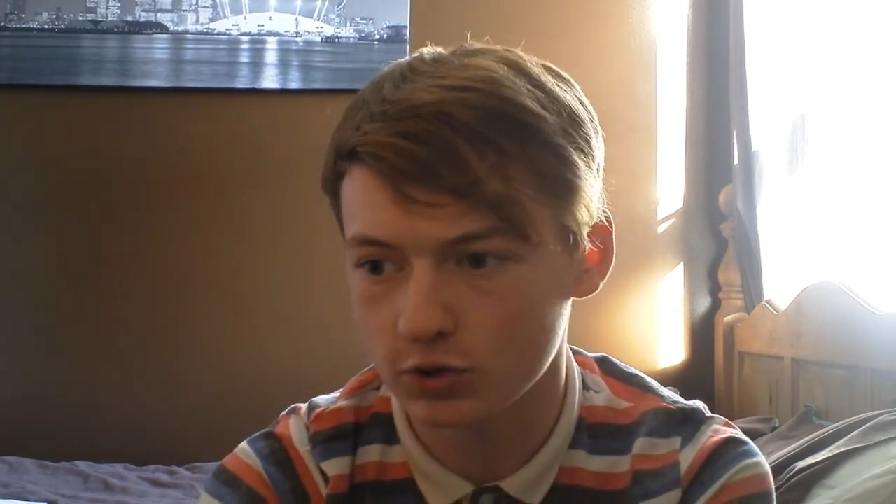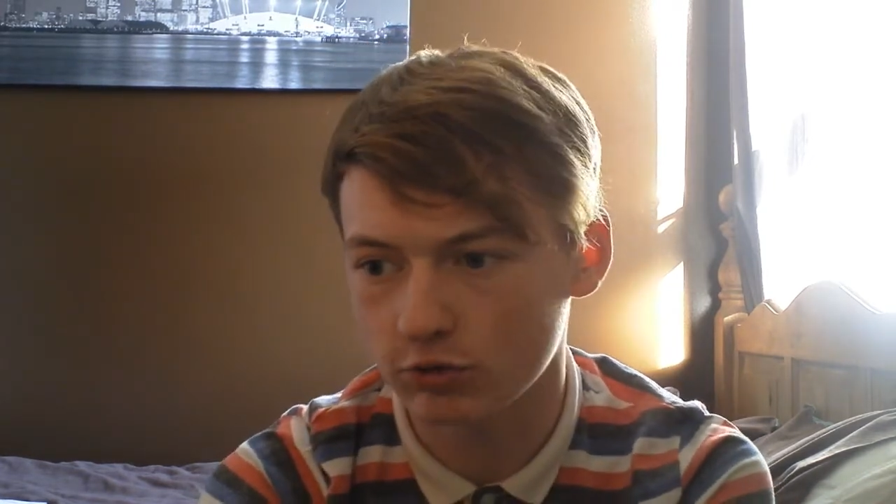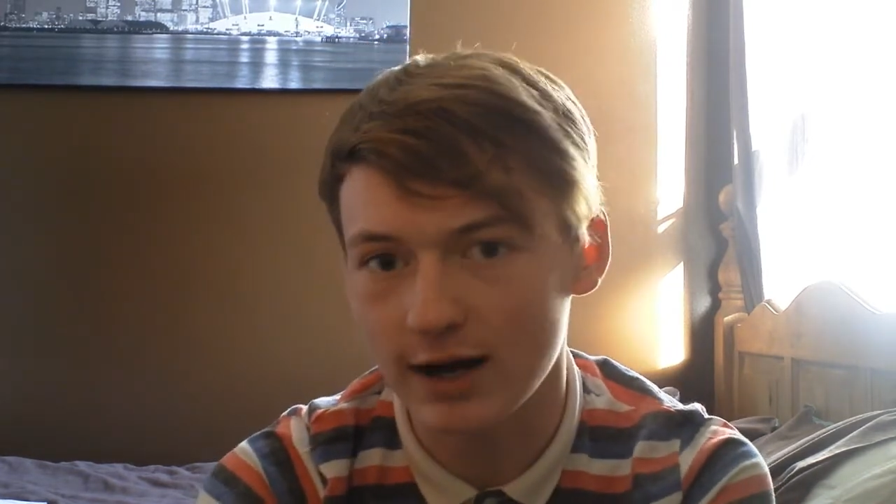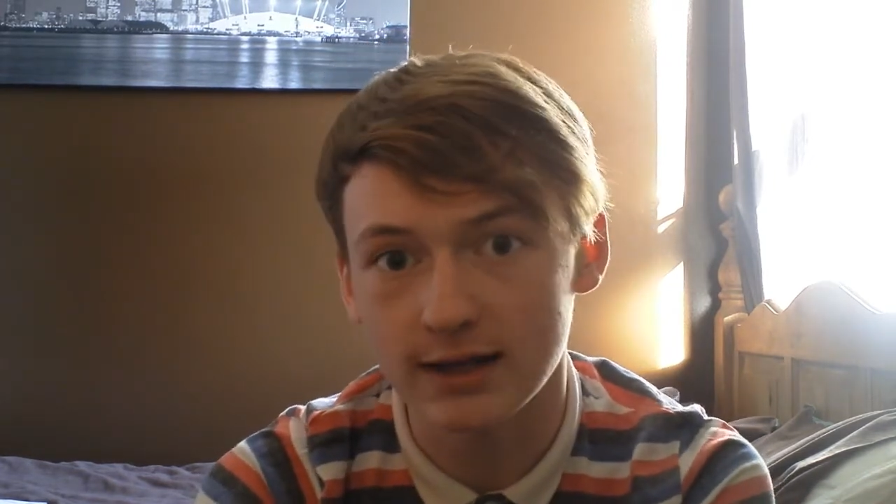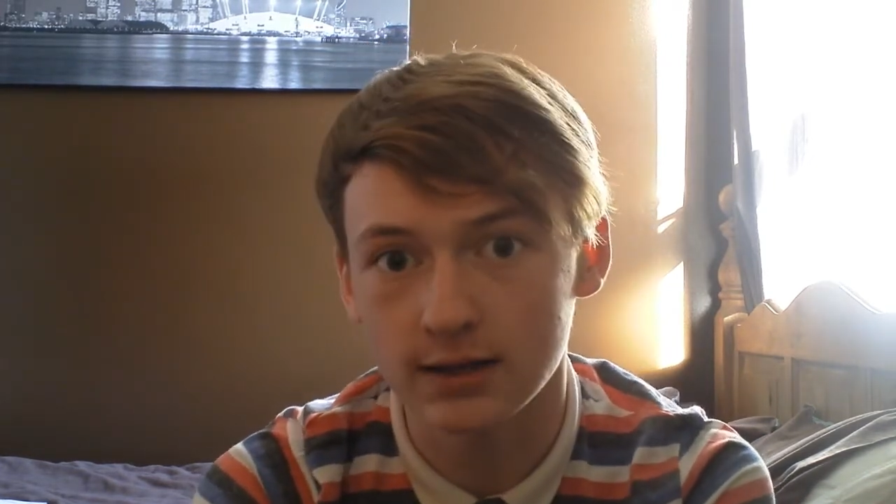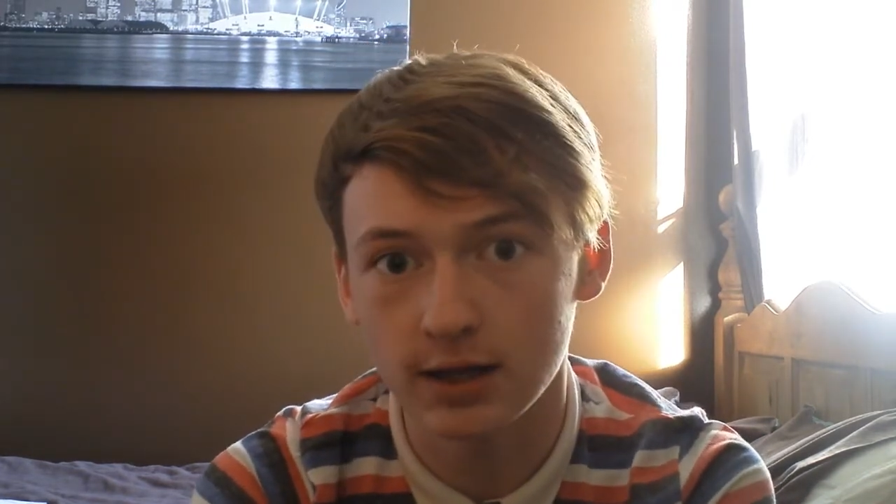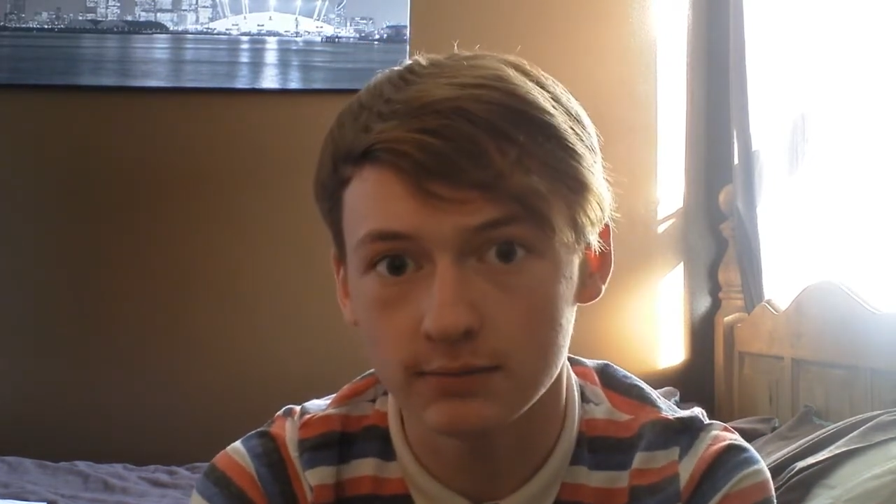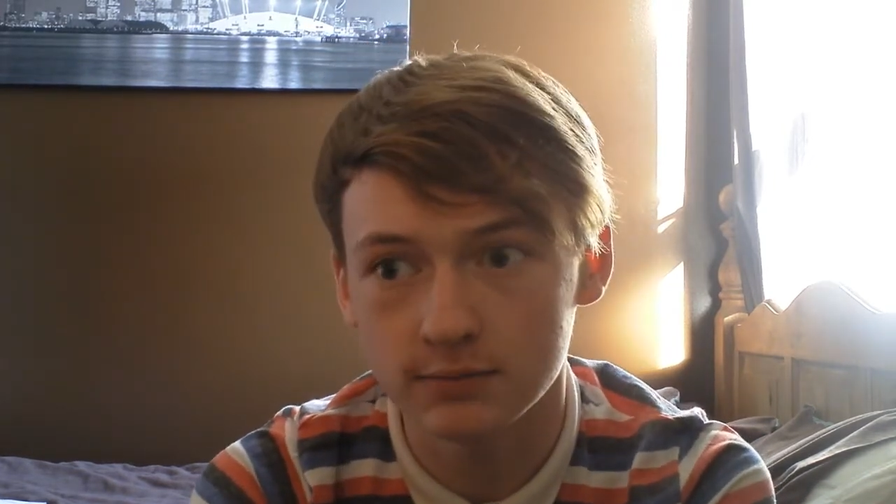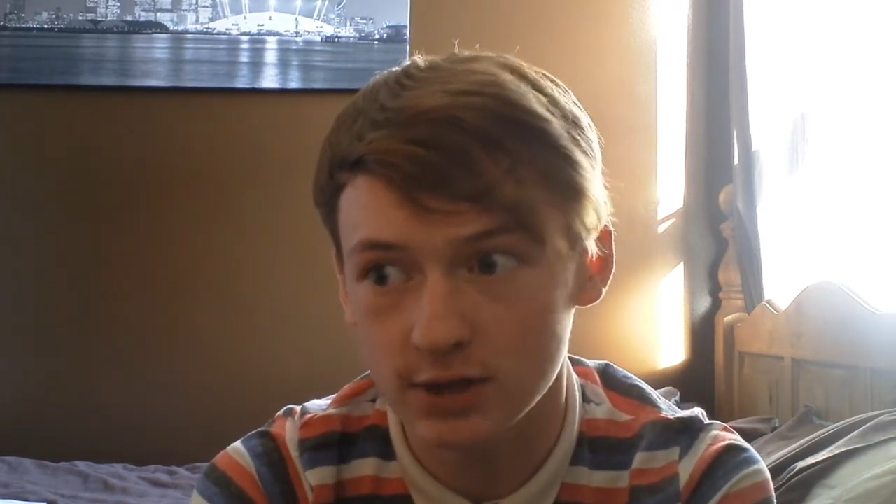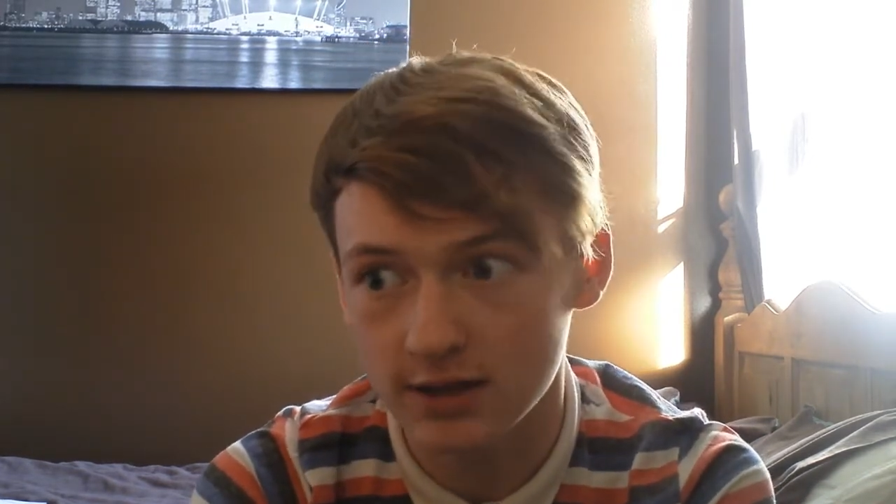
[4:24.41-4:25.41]
great.
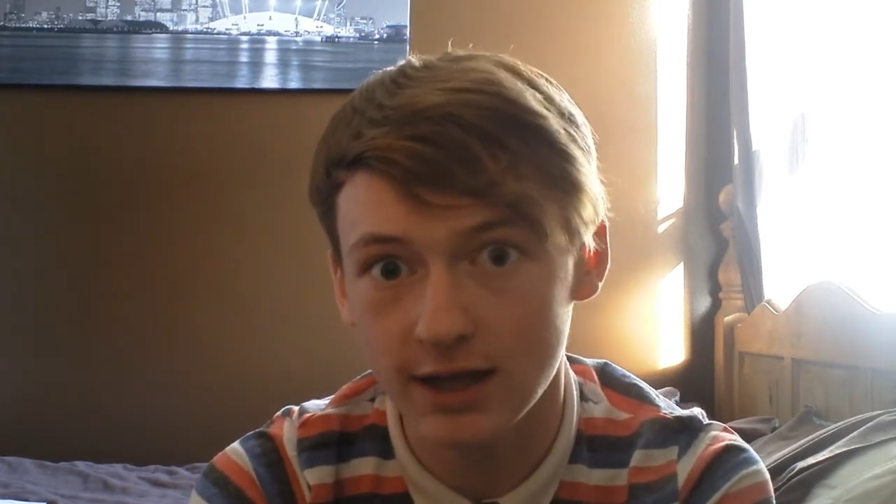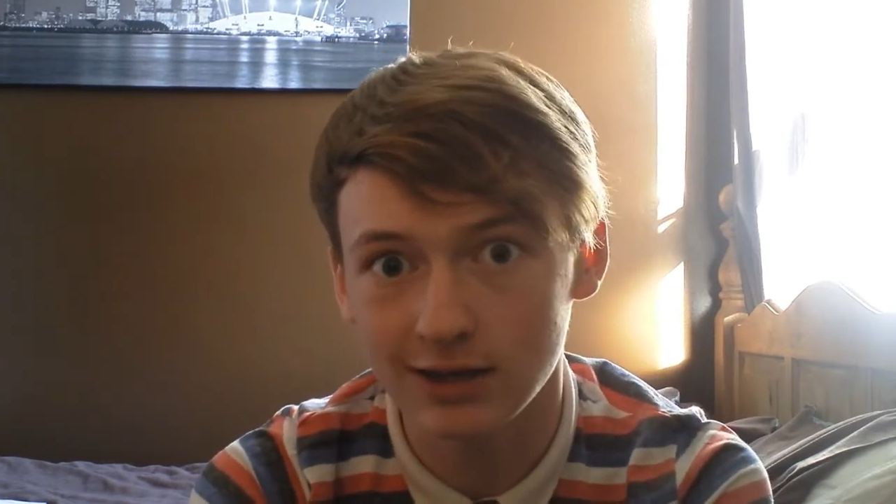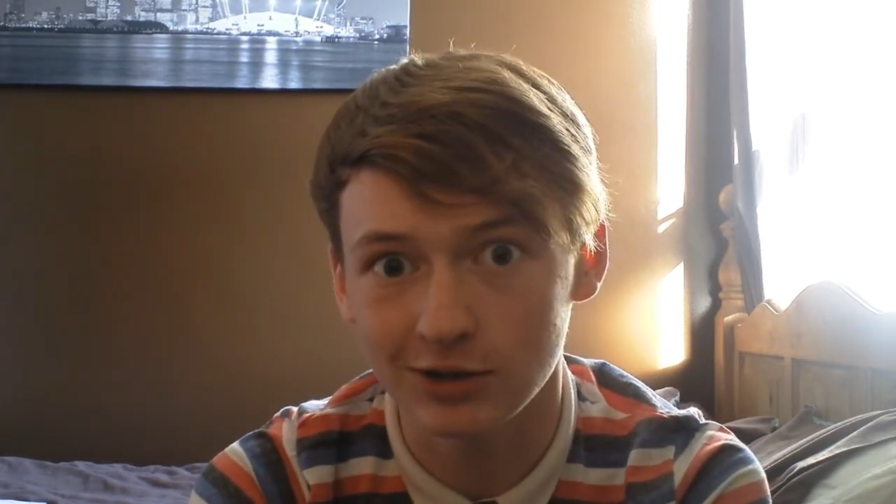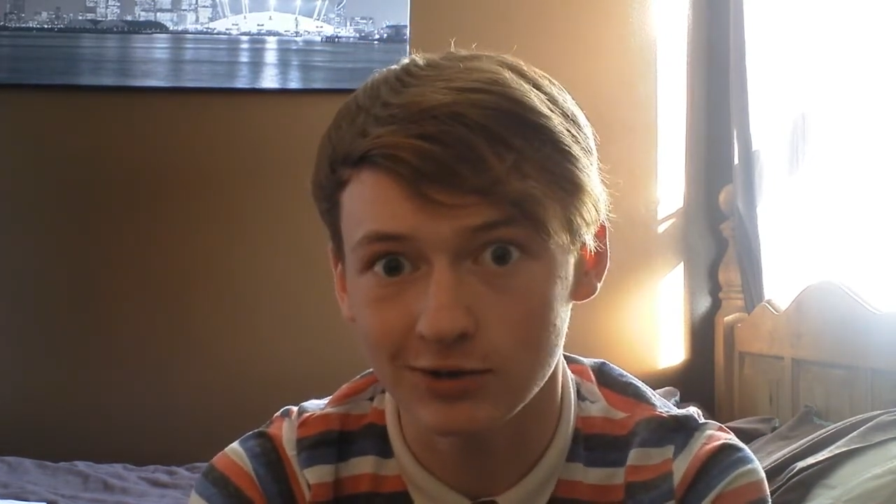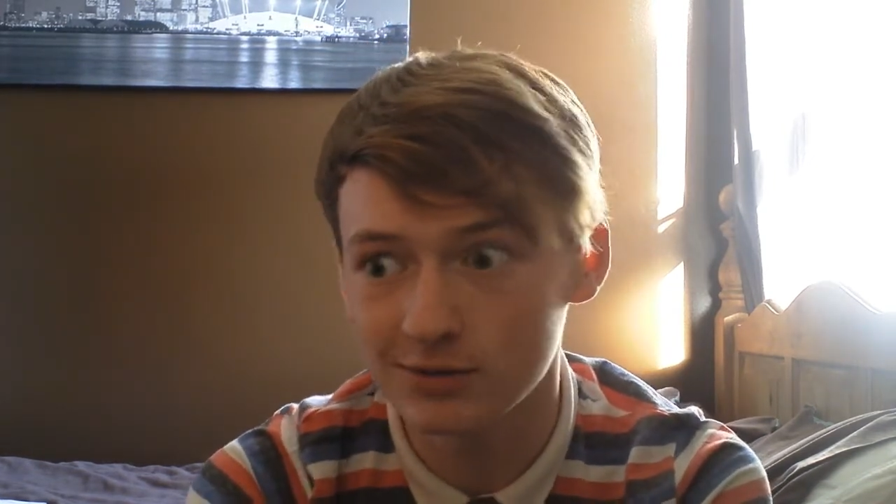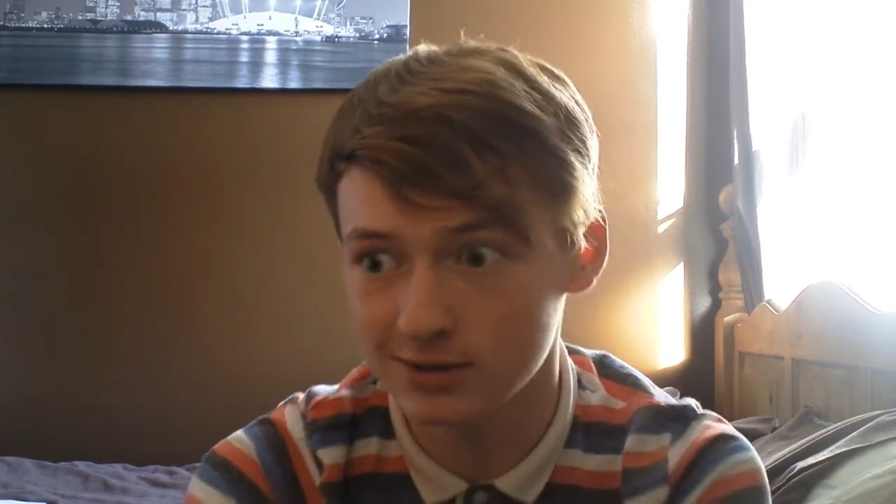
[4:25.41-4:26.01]
So thank you.